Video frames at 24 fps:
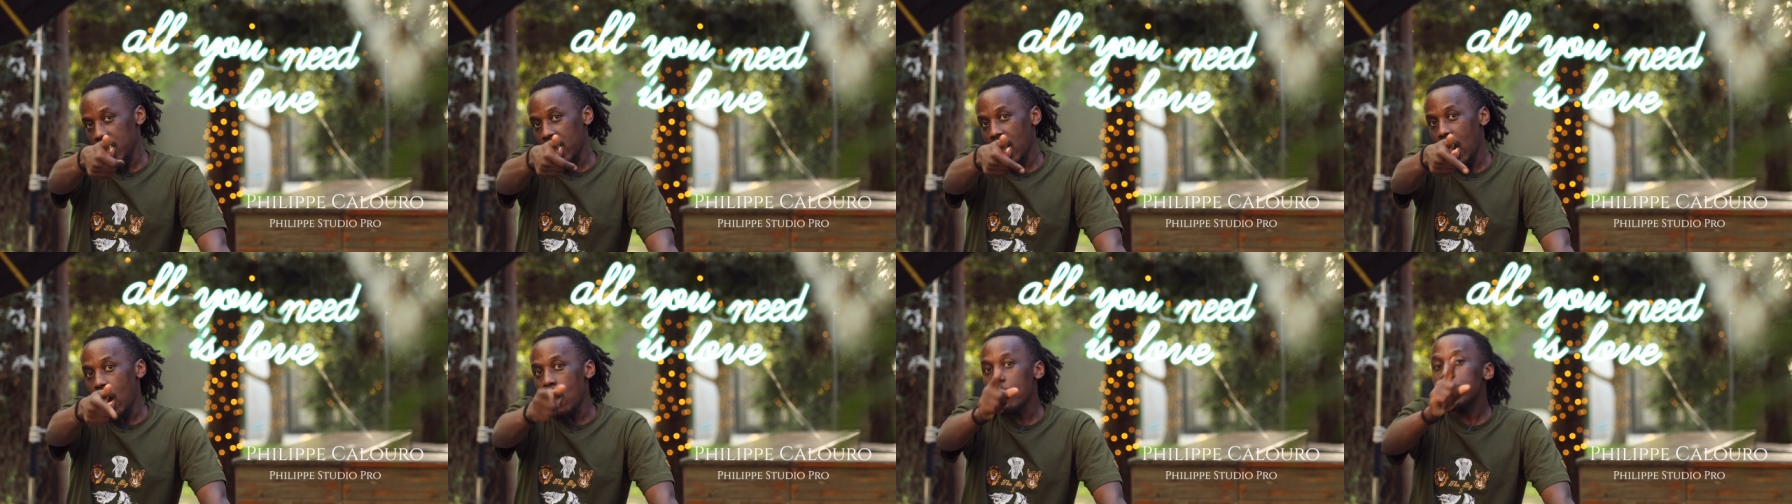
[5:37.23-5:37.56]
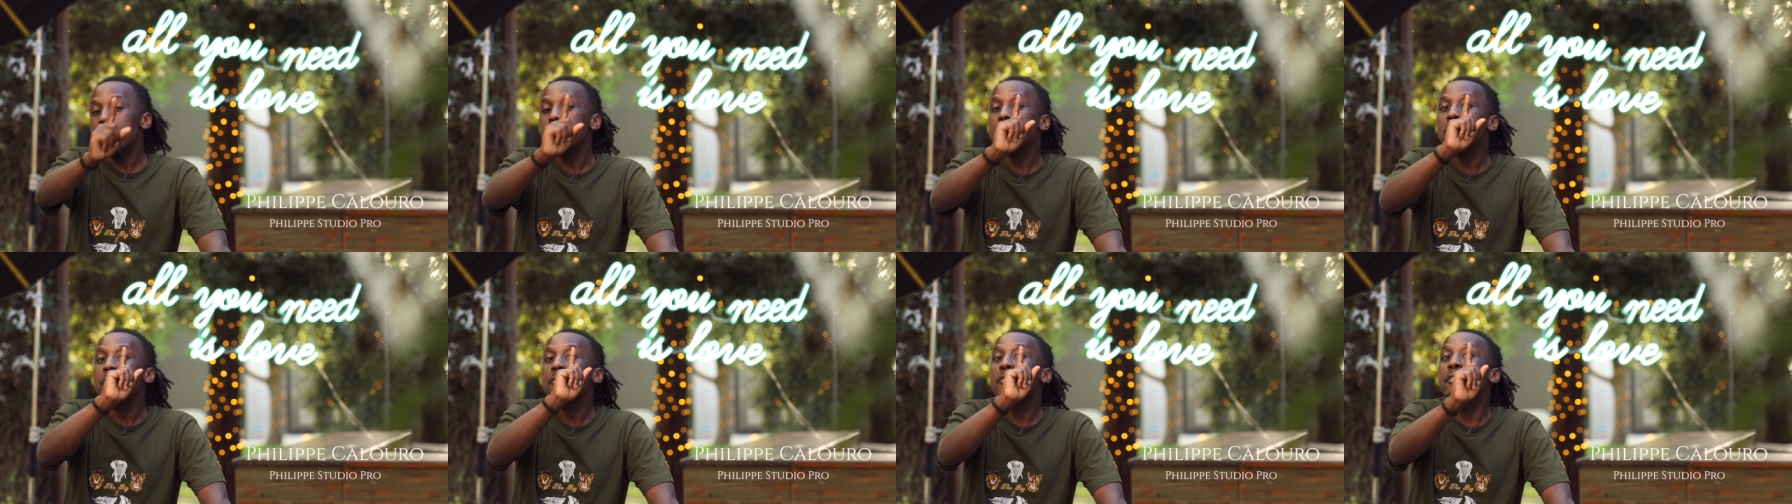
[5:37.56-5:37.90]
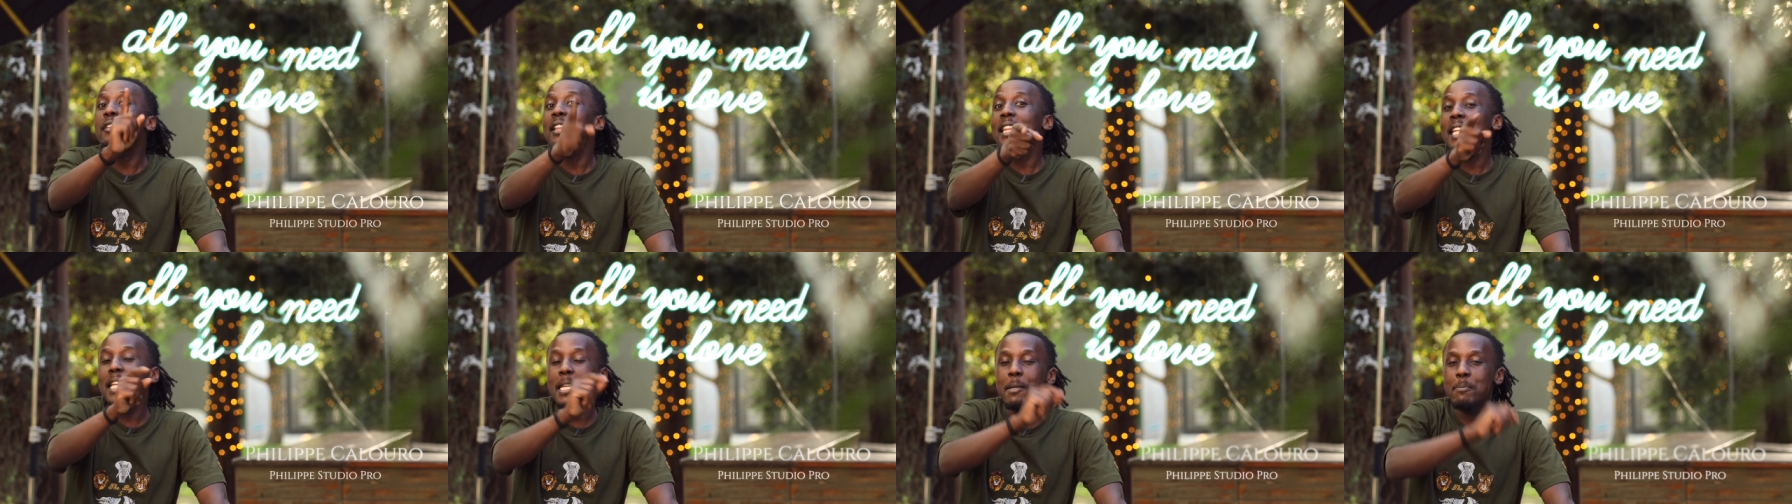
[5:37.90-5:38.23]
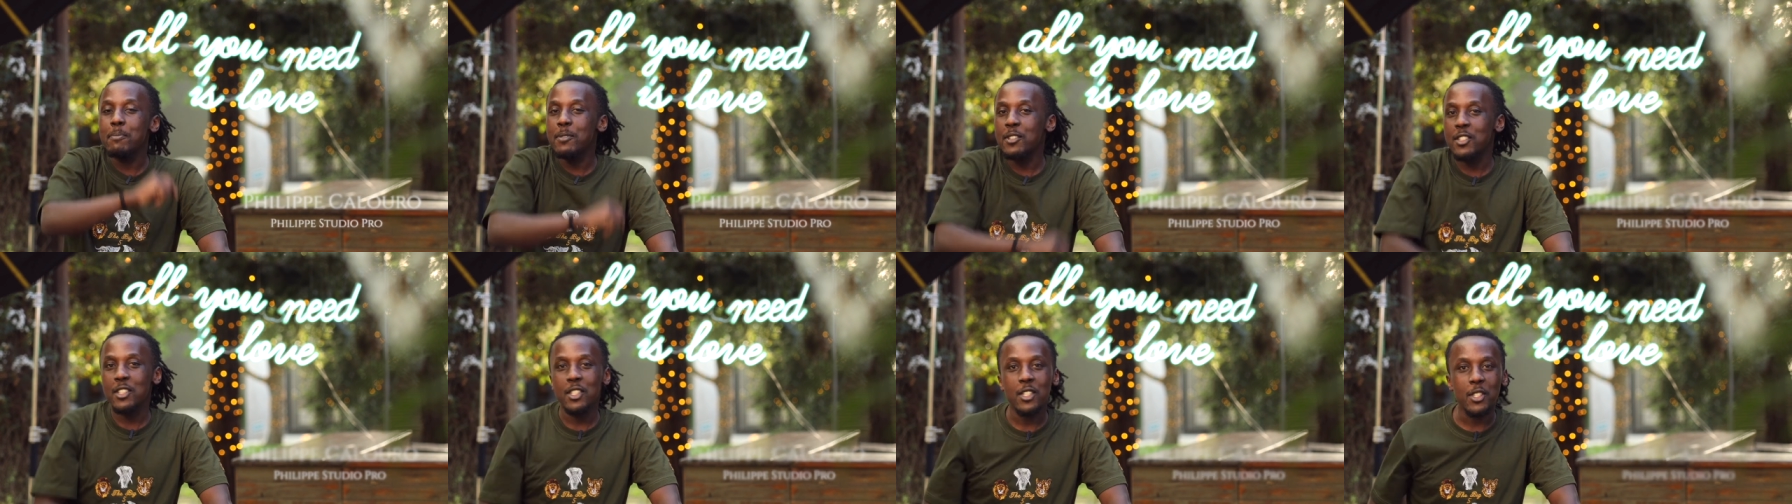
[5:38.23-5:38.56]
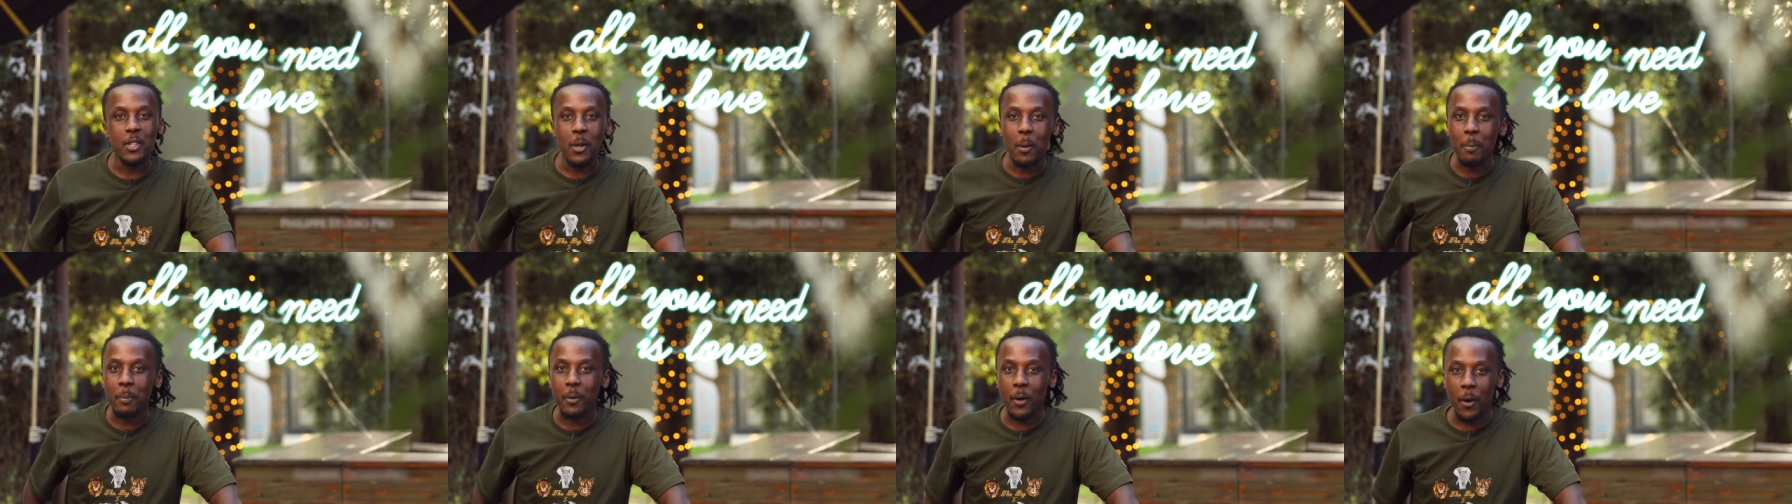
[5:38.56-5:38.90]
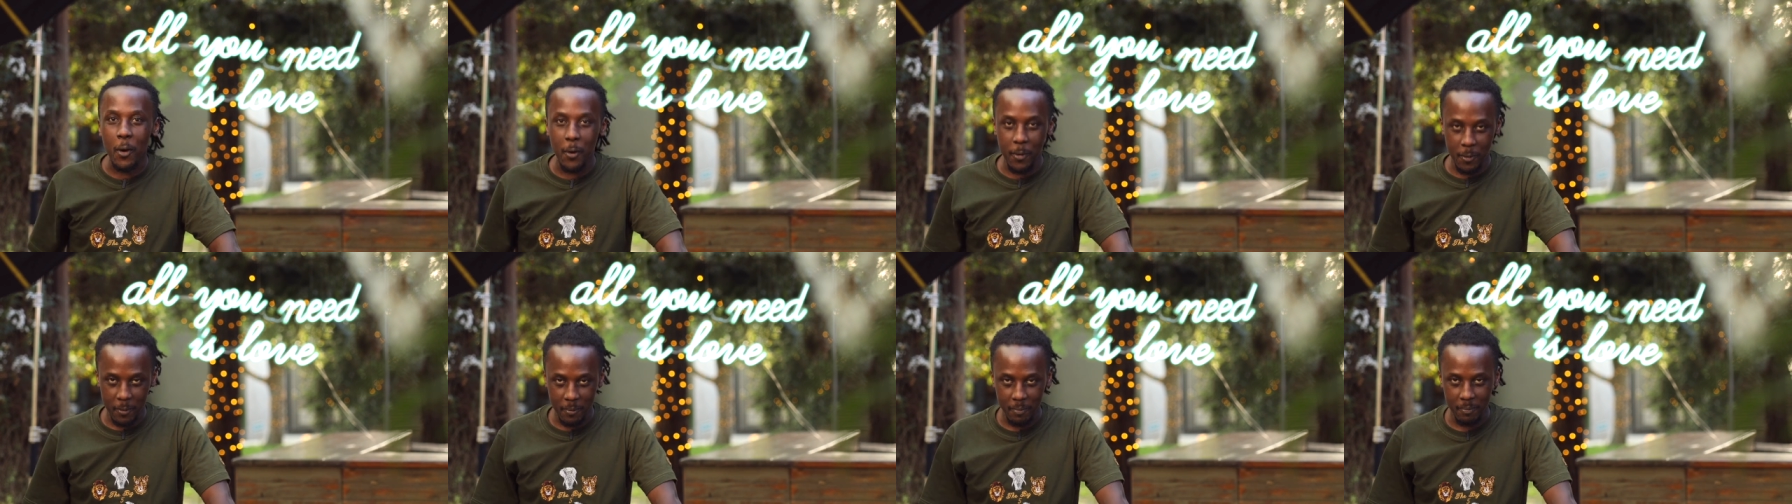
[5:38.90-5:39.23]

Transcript: check out Flip Studio Pro.